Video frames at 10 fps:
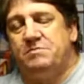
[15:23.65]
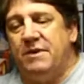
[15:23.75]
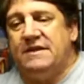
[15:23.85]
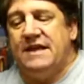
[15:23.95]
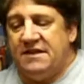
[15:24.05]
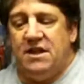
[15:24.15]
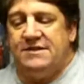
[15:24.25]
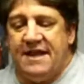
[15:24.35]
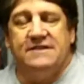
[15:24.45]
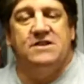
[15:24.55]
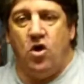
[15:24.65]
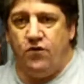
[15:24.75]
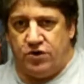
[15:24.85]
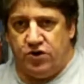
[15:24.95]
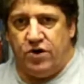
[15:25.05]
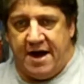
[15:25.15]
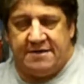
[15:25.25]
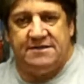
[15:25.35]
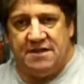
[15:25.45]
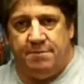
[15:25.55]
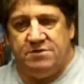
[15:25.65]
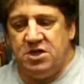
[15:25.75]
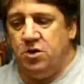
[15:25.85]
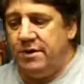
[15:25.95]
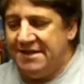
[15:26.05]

but it tends to overcorrect some too.